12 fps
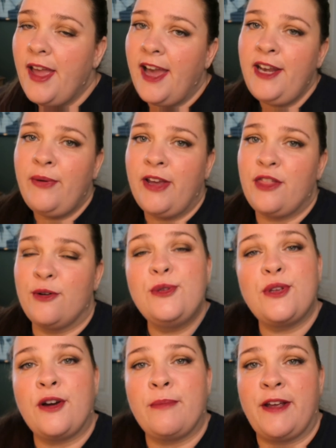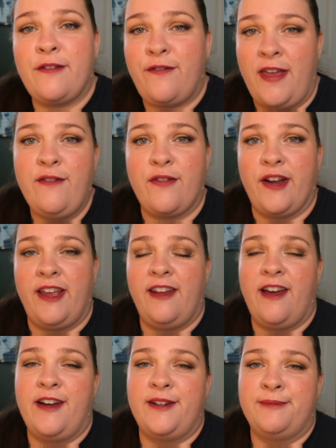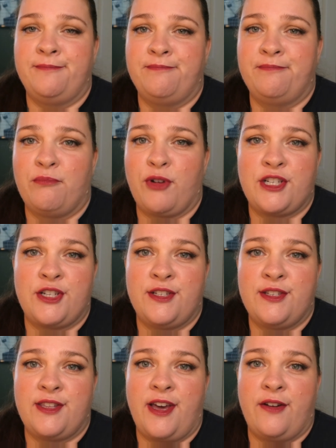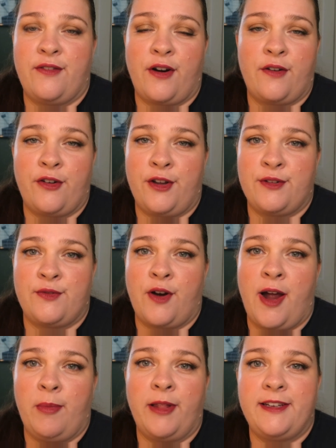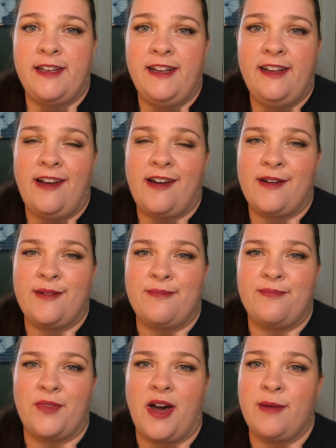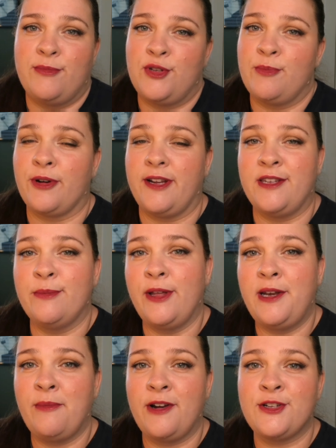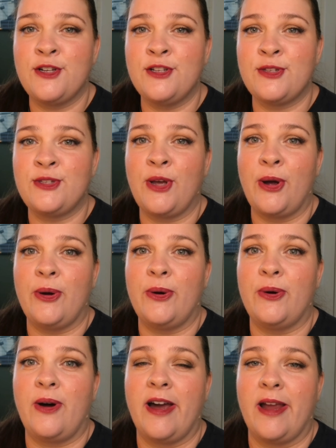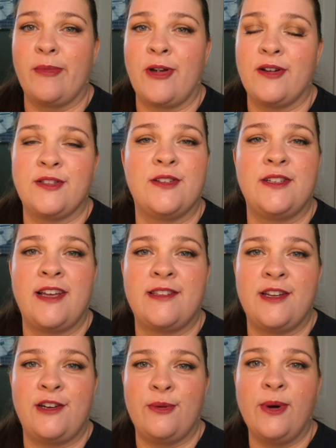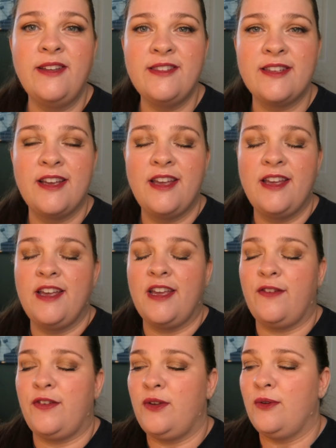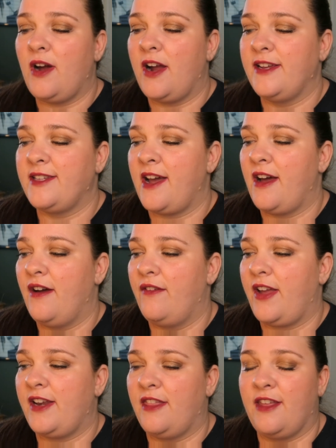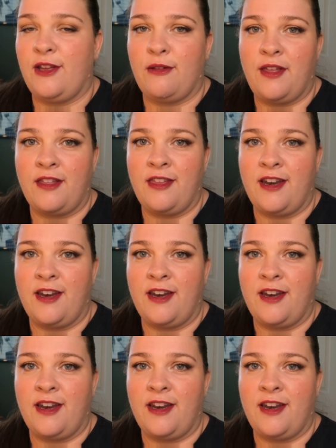anyway, those are my favorite brushes that are used for eye blending. I'm super into blending brushes, so I'm constantly testing new ones. If you guys have any that you think